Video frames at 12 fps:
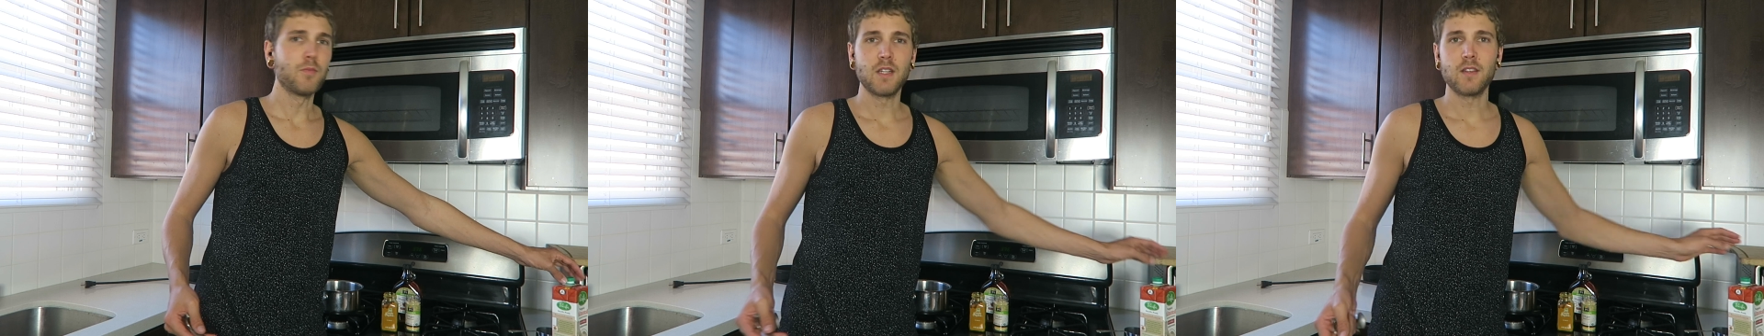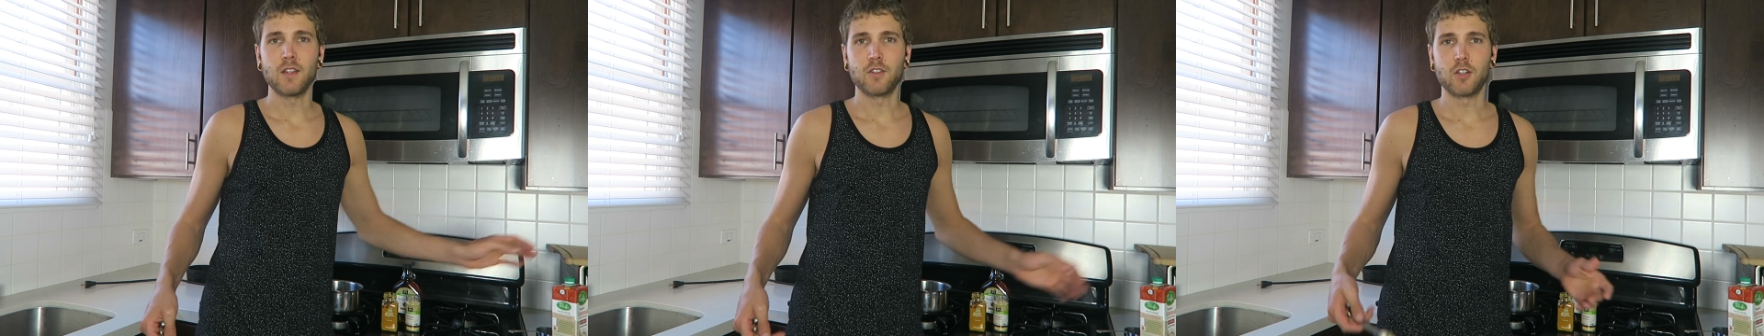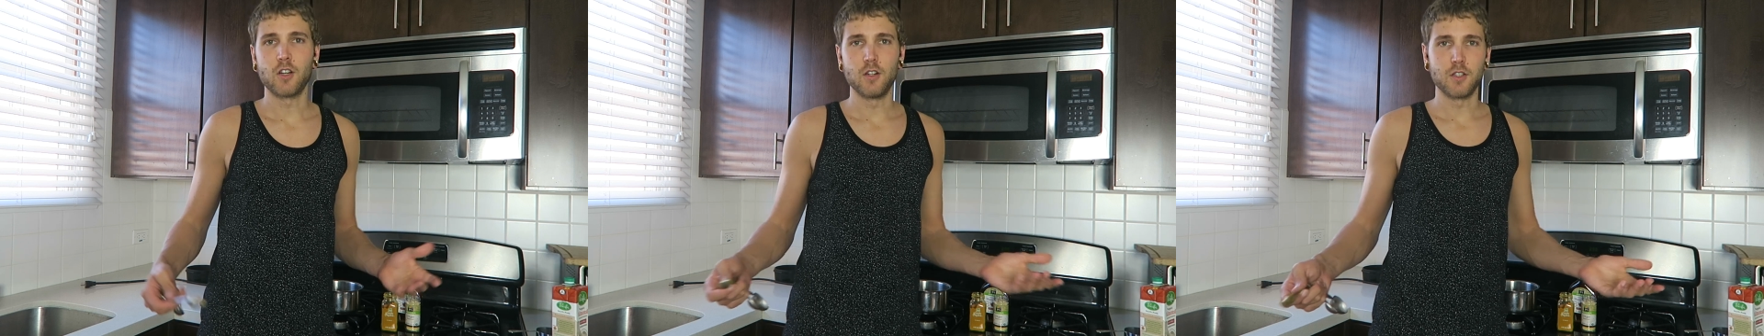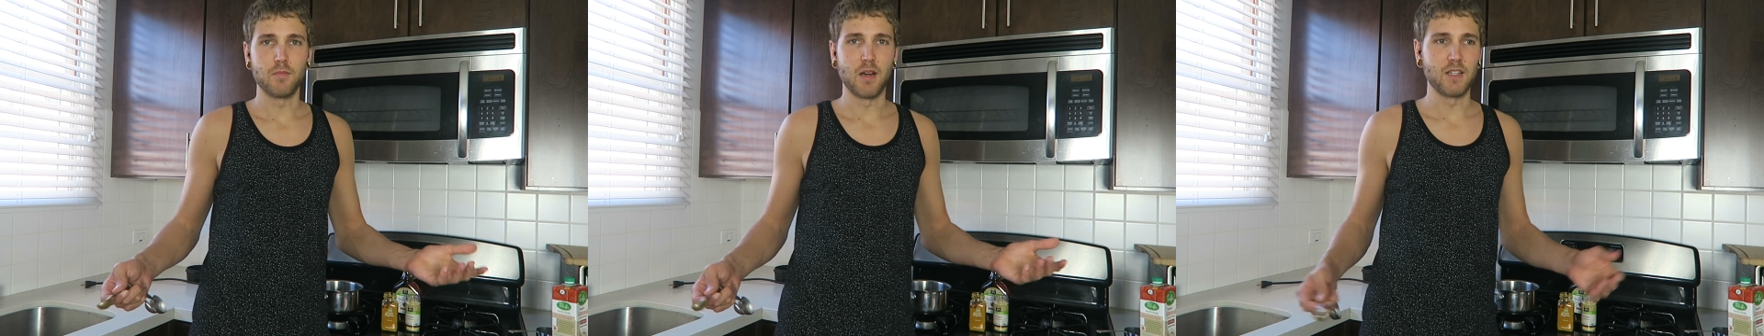many things are
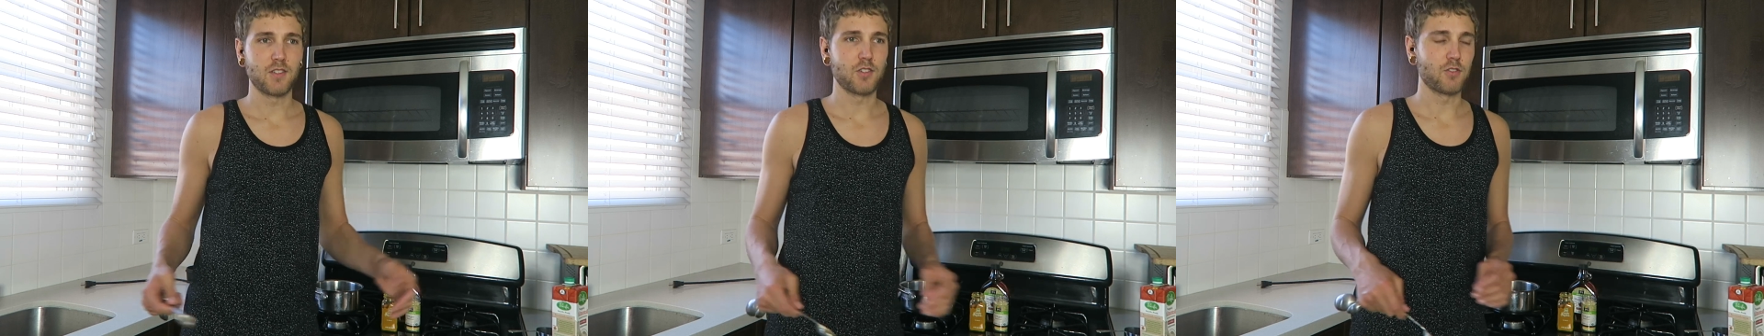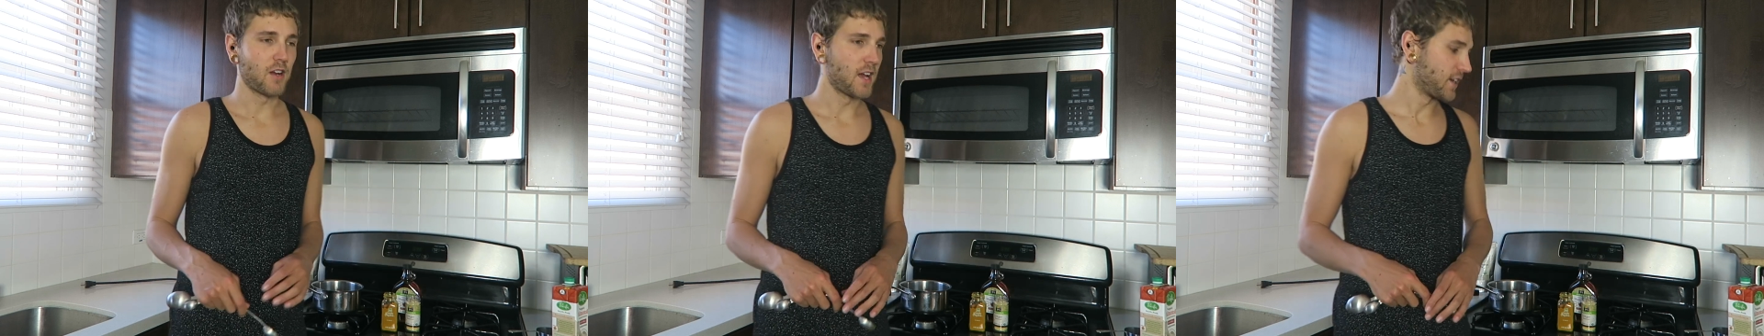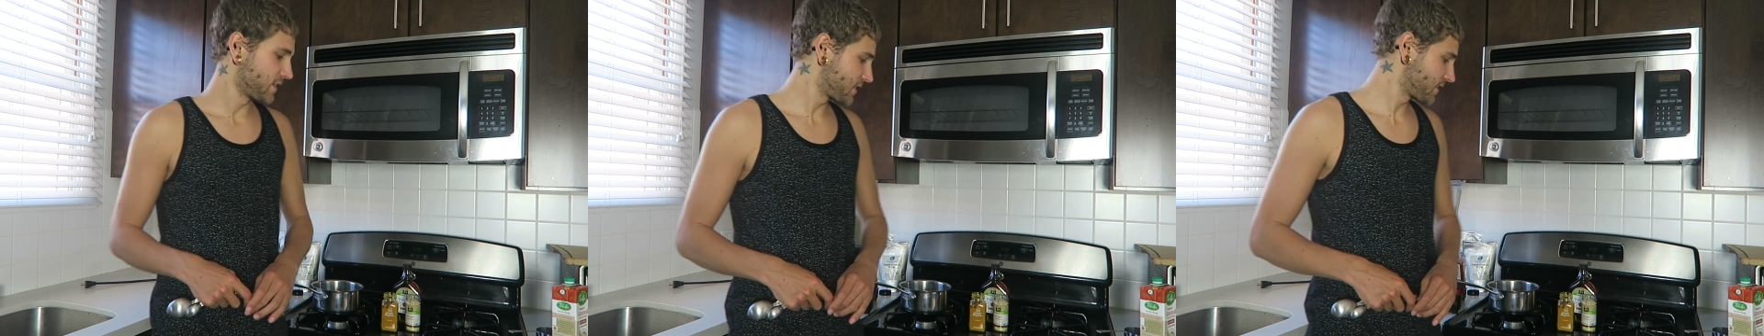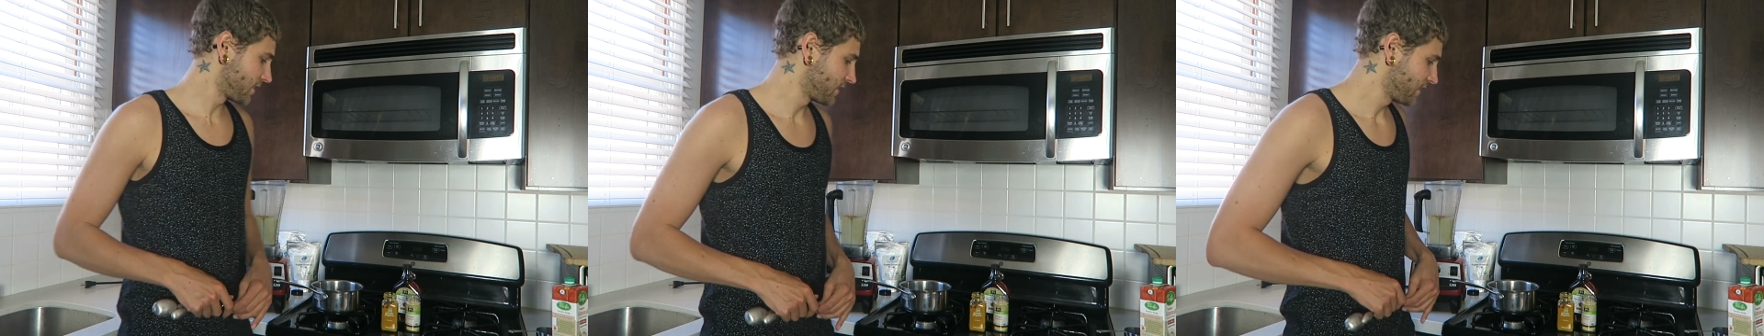caused by
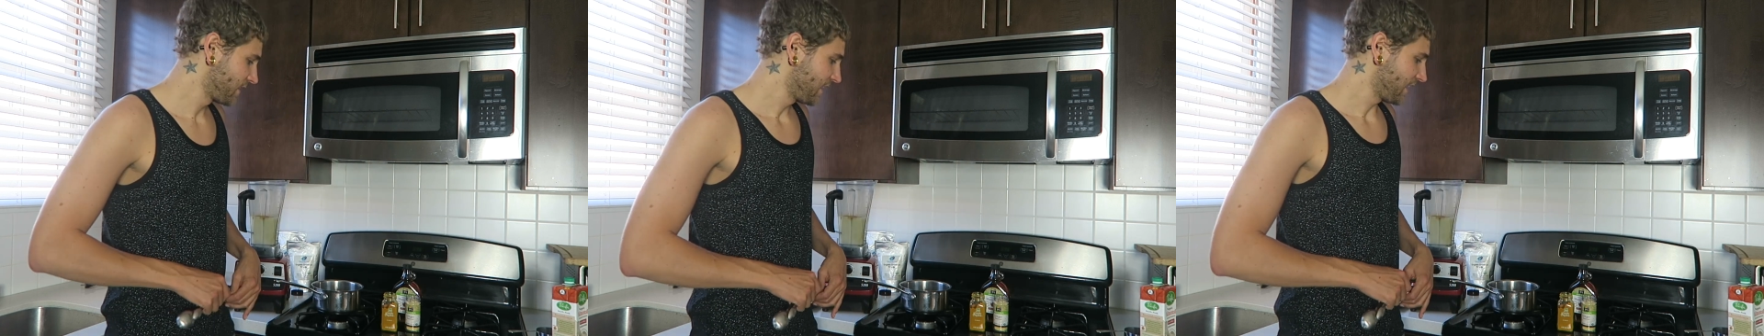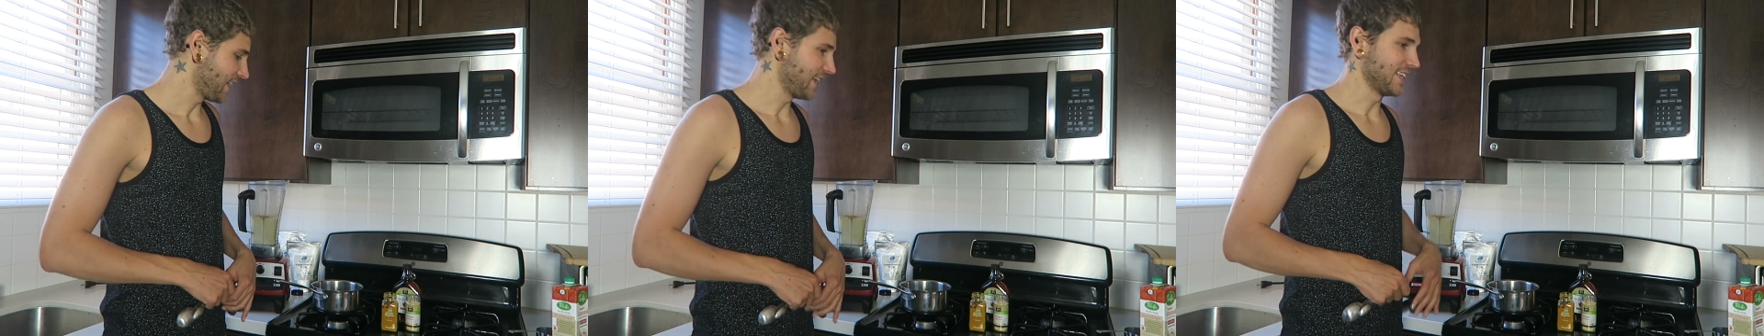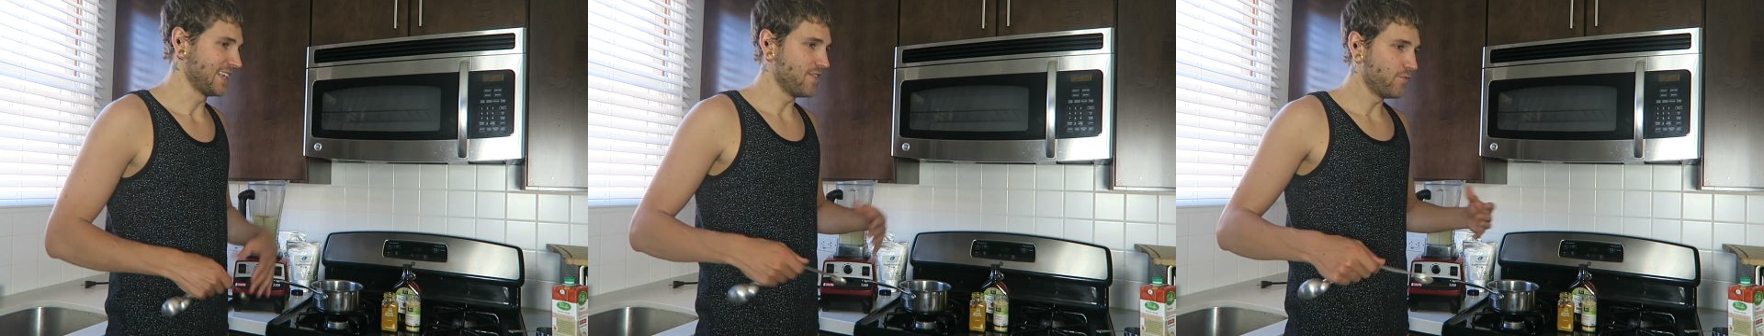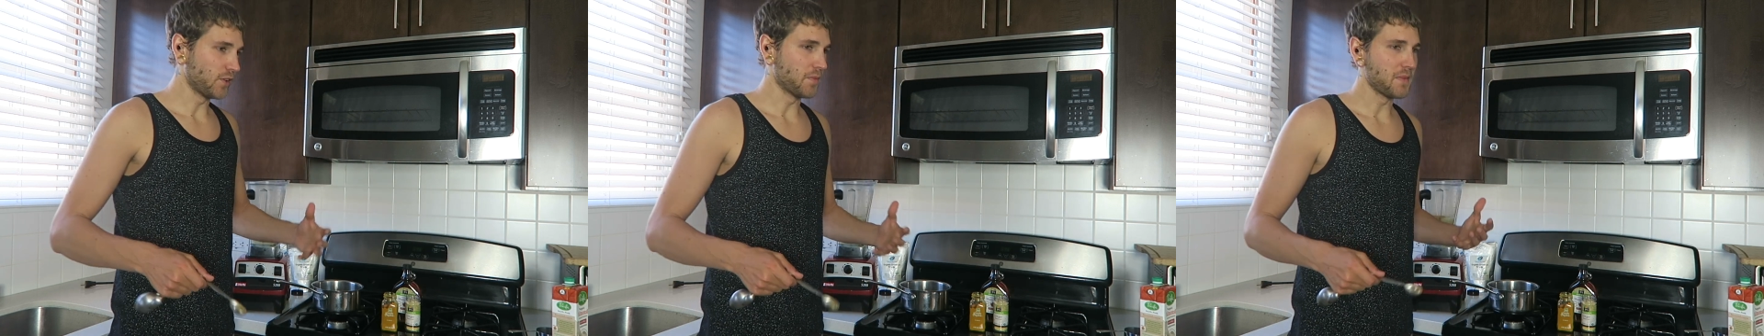stress and
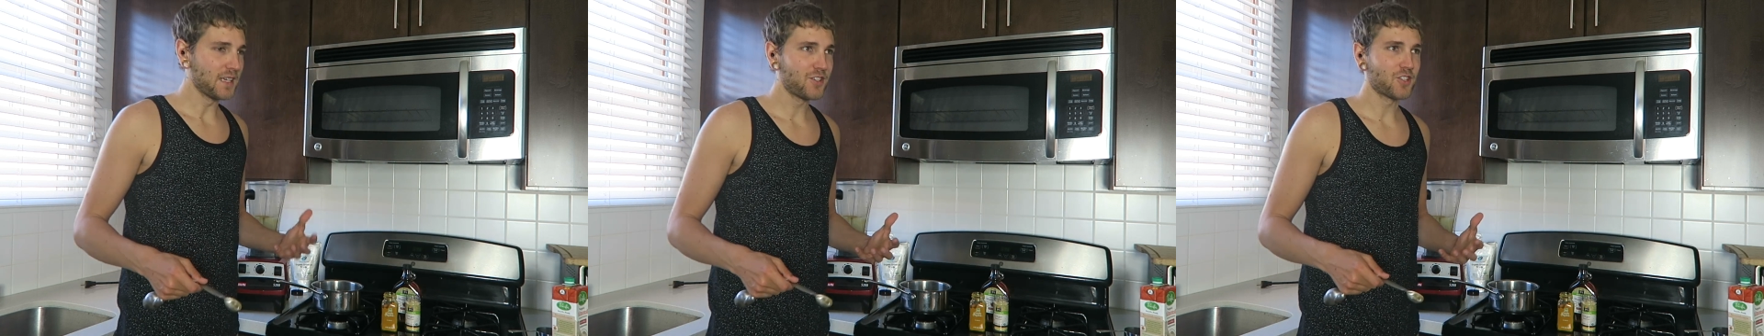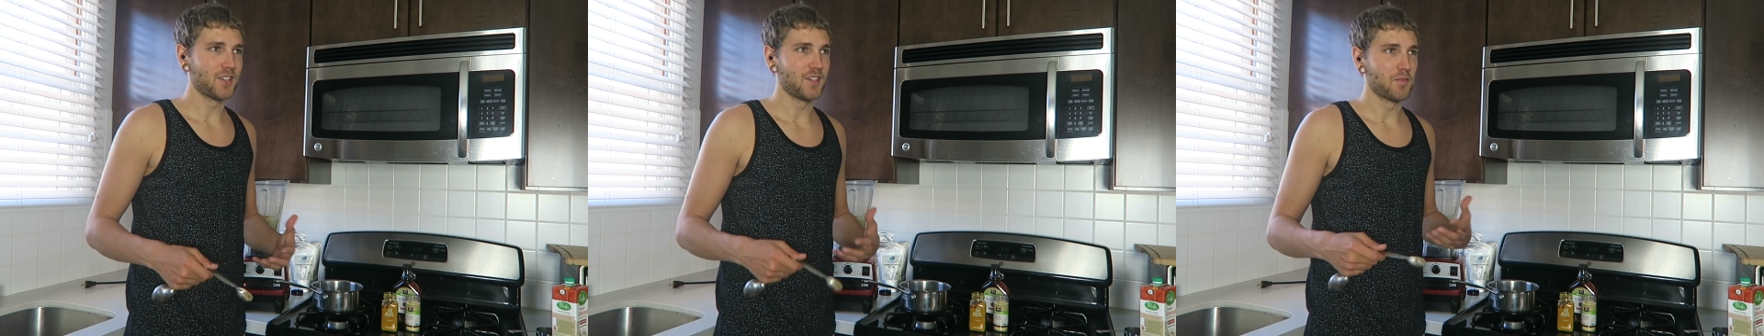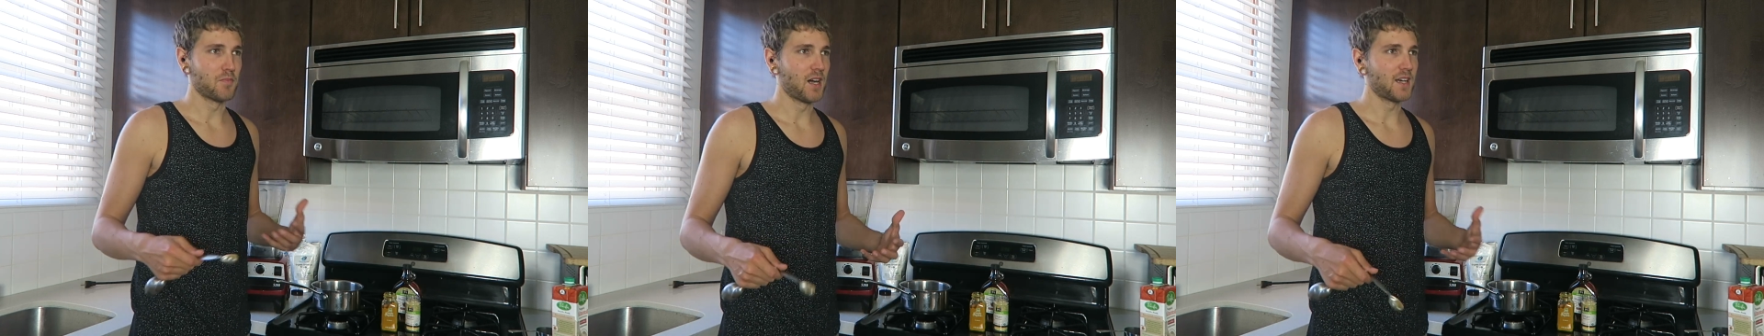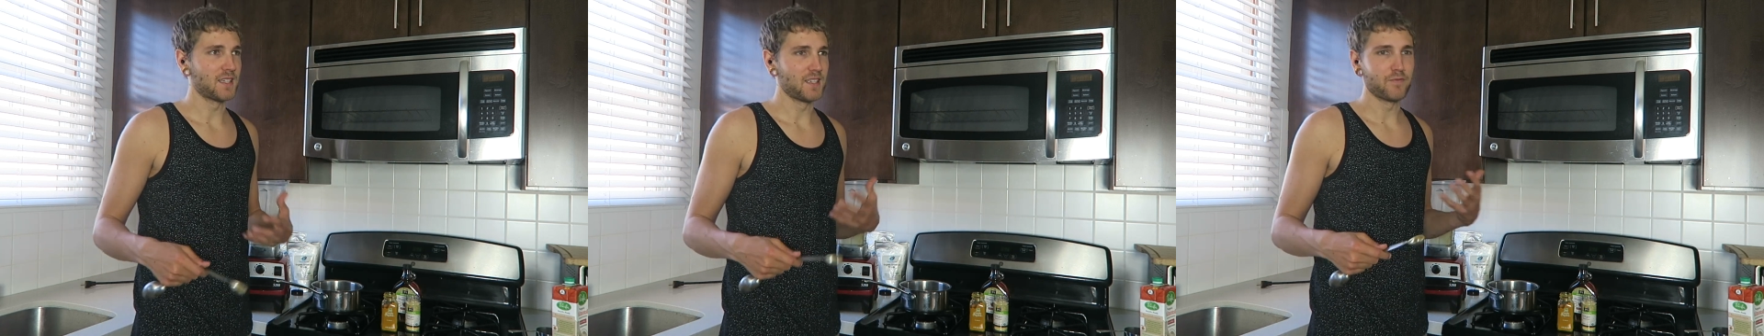inflammation in the body.